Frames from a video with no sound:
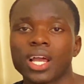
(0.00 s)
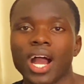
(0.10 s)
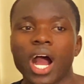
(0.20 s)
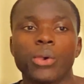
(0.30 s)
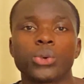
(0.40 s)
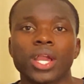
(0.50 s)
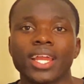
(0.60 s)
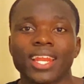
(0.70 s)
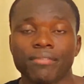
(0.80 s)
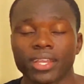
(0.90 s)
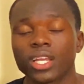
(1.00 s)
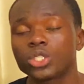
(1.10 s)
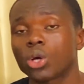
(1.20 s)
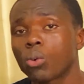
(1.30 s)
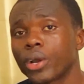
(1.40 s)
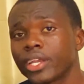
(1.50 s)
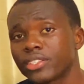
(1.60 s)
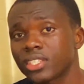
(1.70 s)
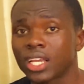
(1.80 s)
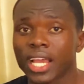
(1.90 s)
how you can navigate your ways,